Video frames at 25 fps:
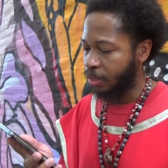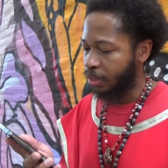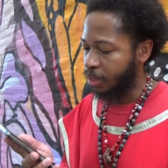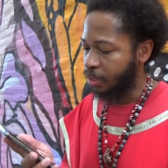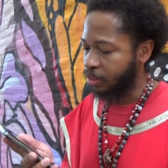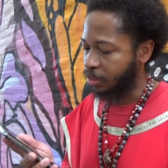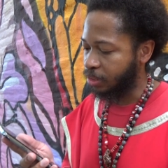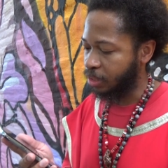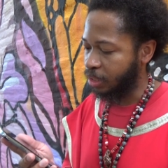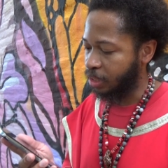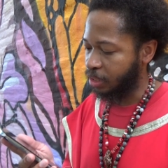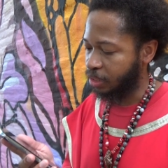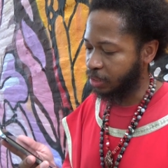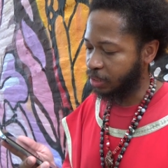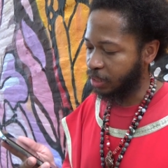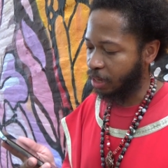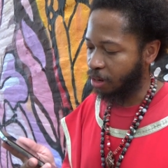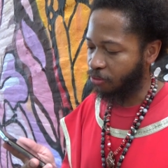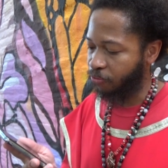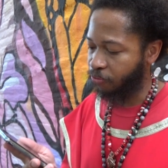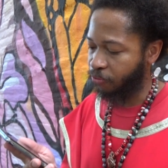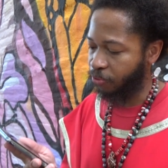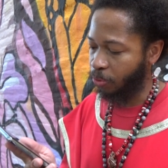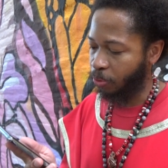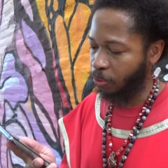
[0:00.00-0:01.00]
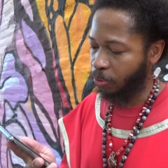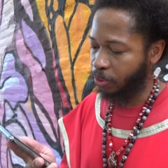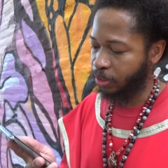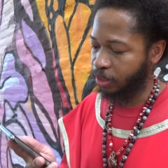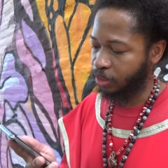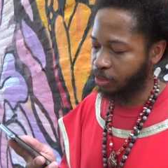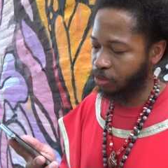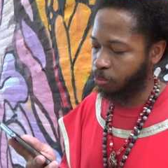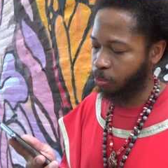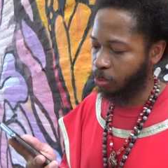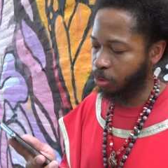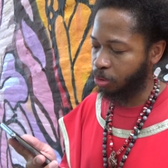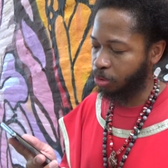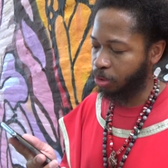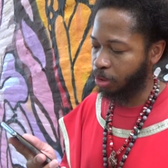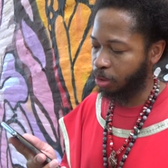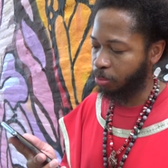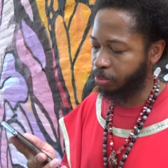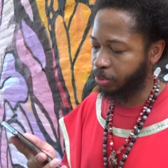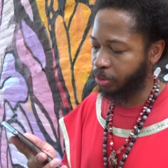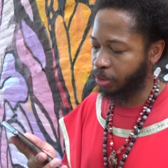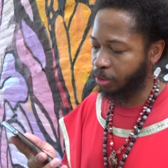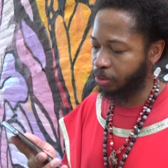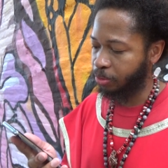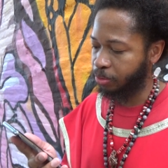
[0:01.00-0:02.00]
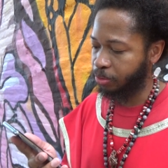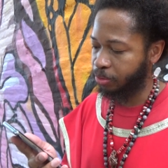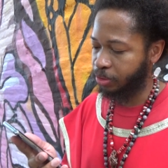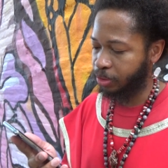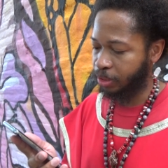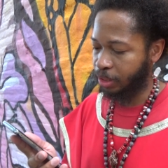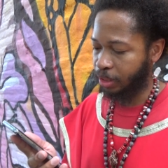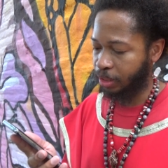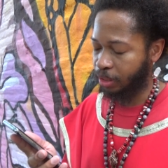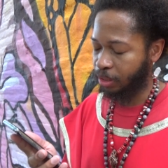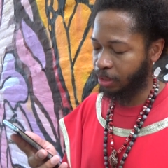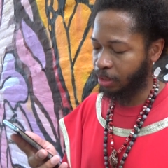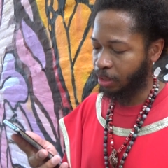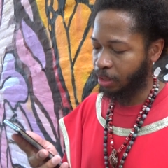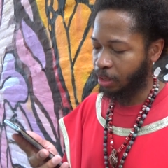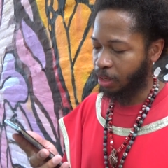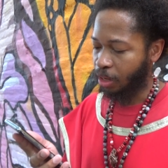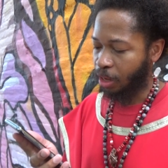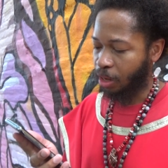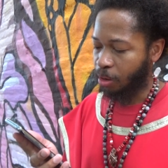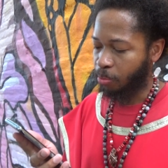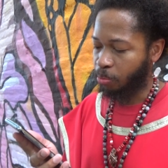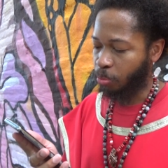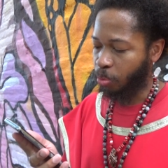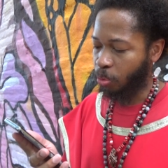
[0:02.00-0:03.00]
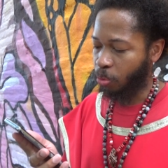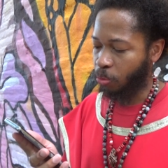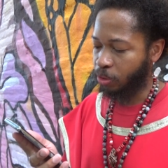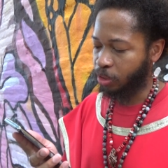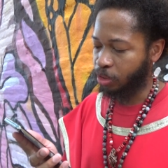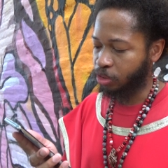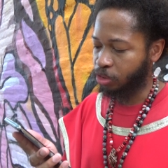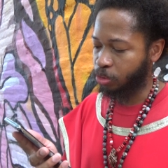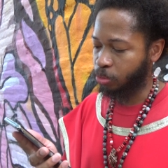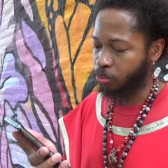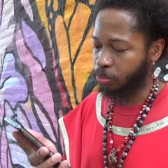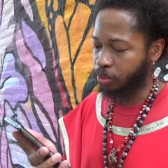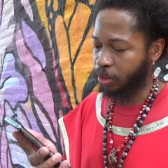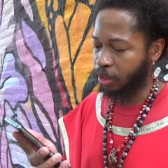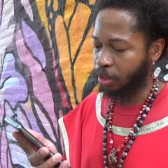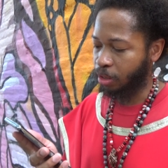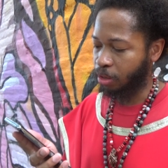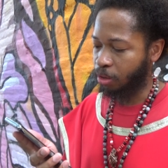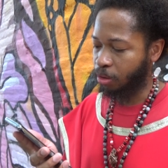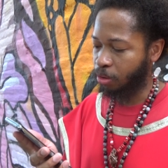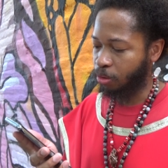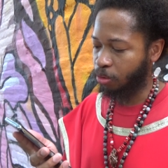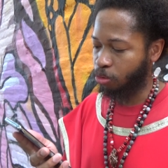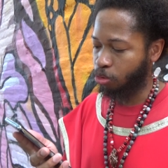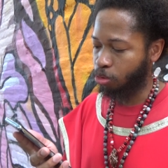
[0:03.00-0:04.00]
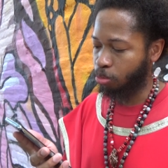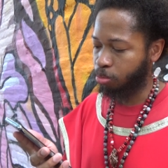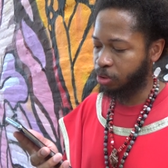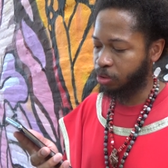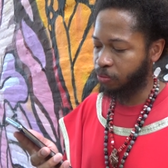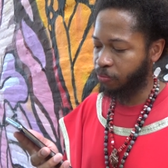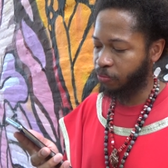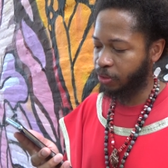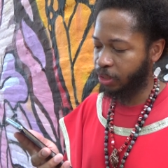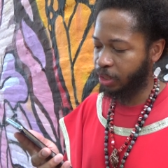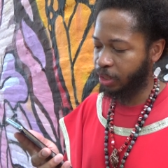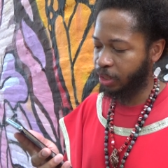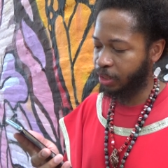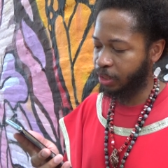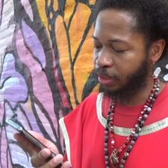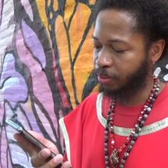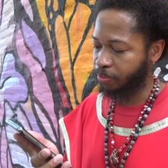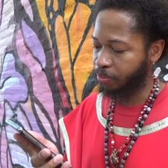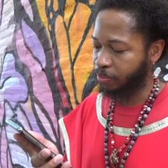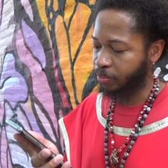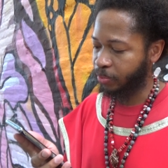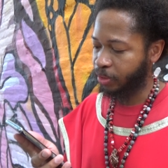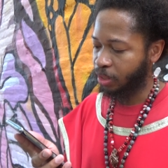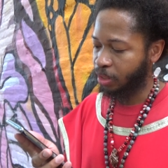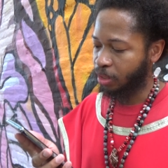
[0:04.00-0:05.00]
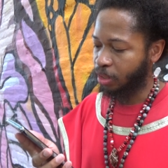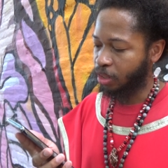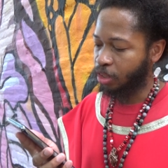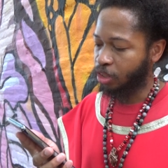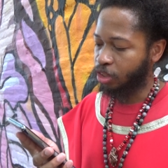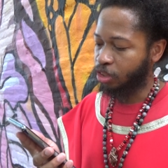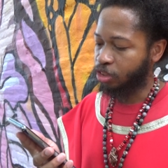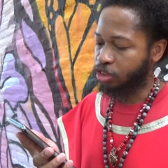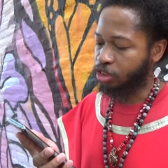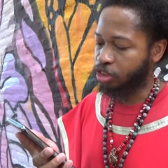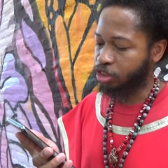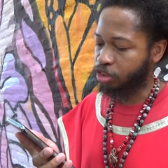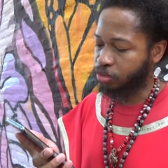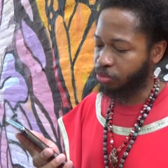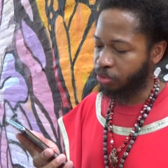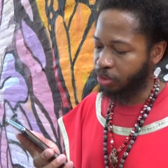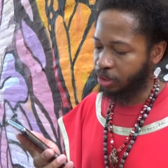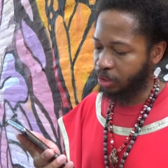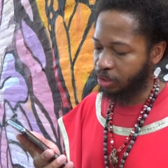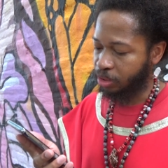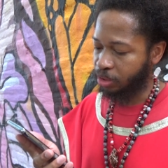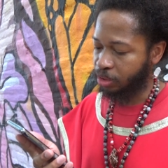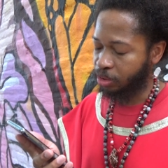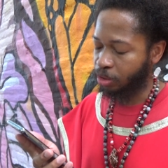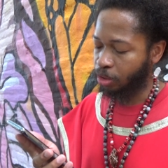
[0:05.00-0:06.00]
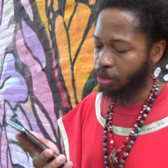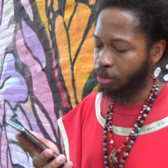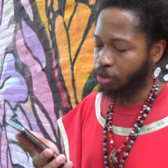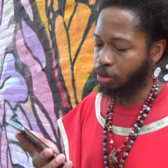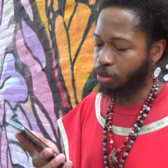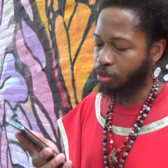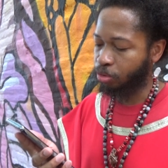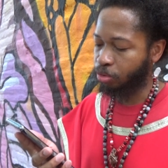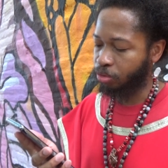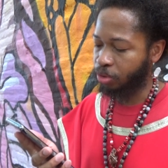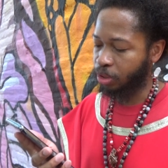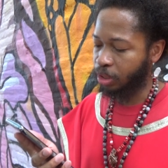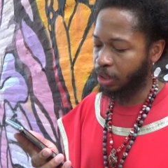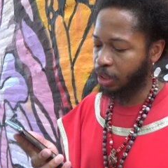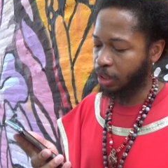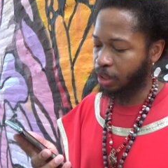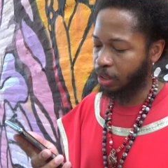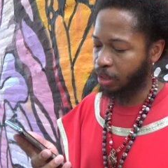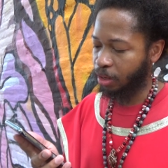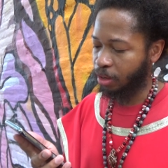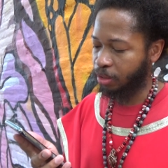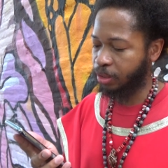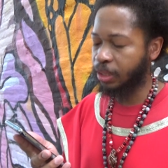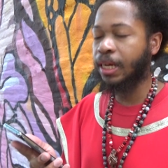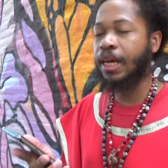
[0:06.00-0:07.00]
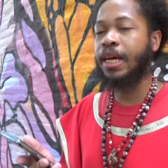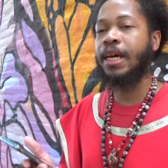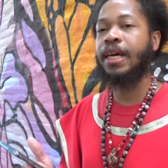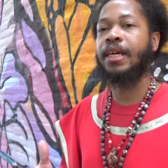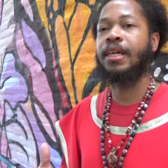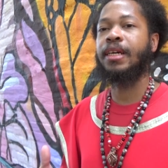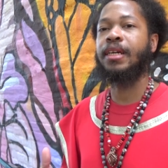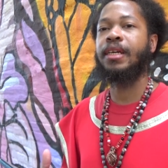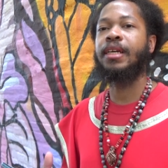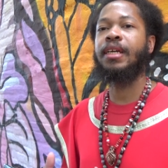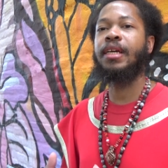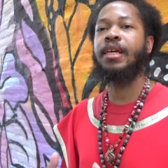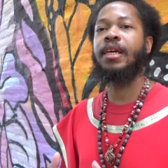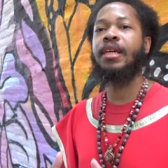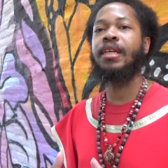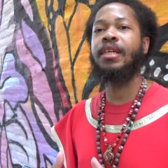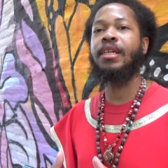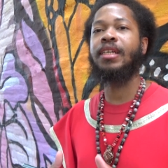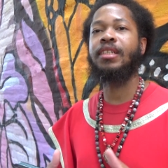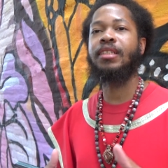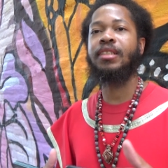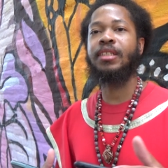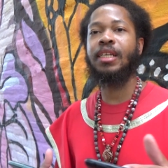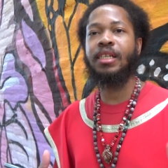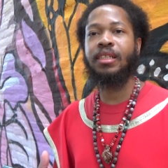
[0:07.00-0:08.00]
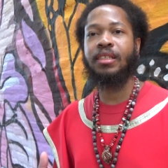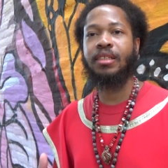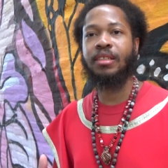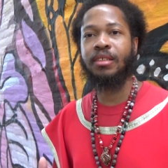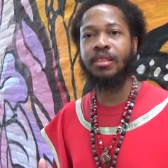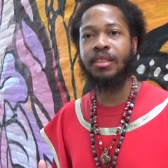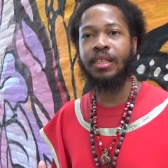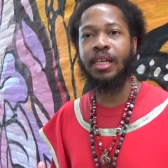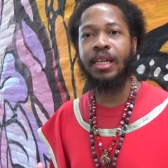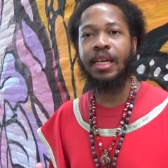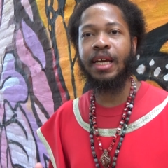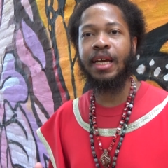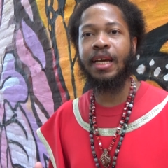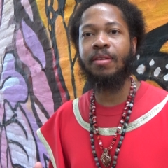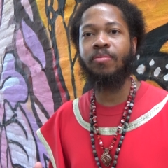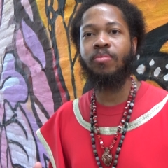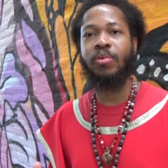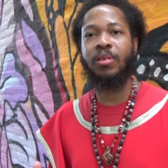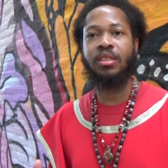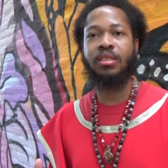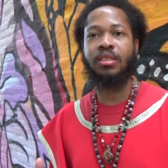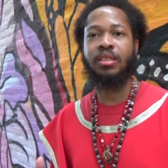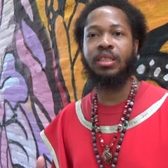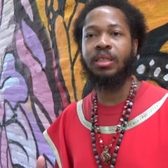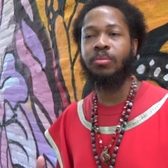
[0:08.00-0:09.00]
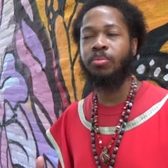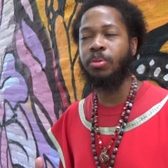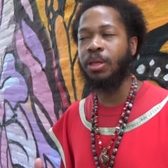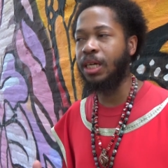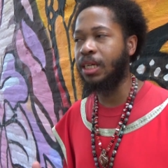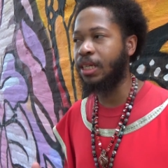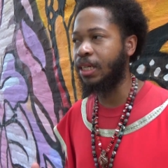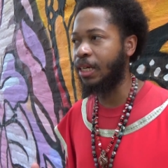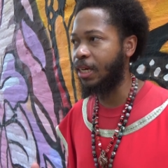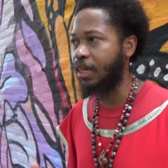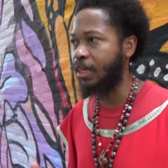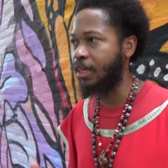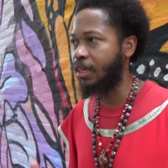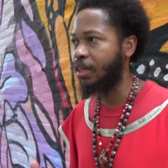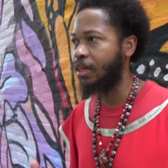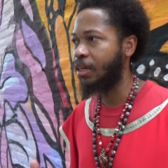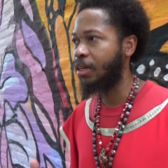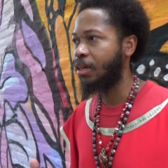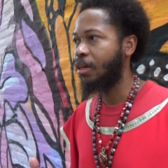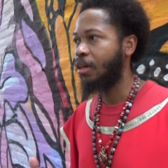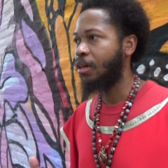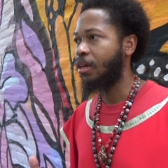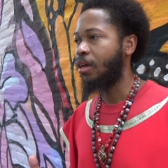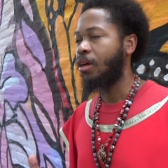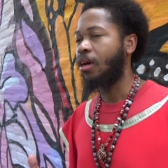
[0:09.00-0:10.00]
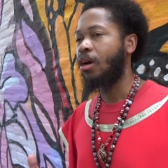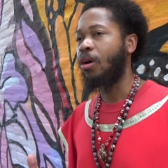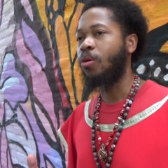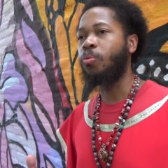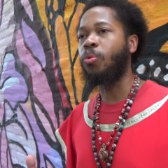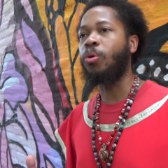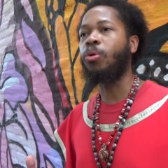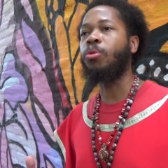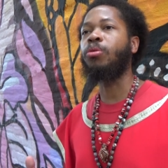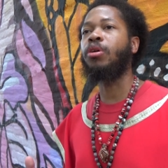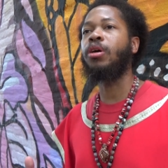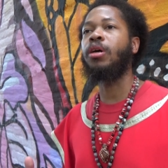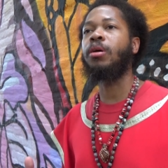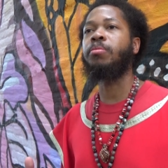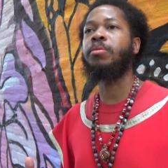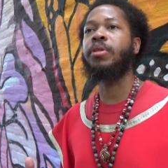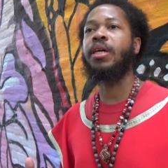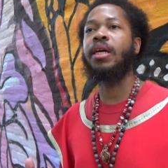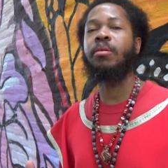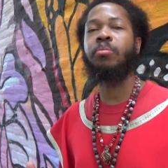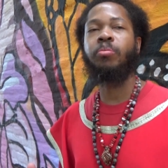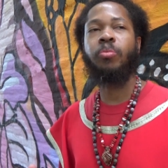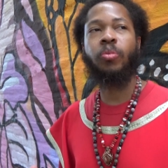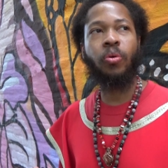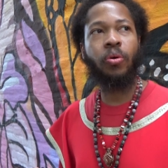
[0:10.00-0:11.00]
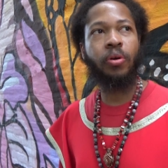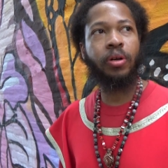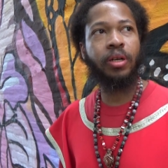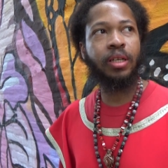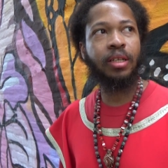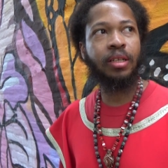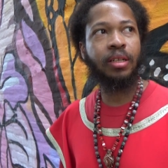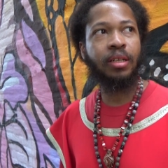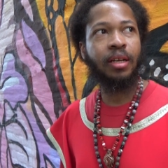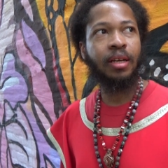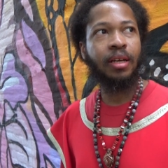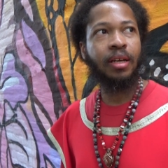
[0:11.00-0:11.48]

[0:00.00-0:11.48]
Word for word: It says South Floridans woke up Thursday morning to their homes flooded. Streets gridlocked. Yeah, here it is. They they had went to sleep at night, woke up that morning,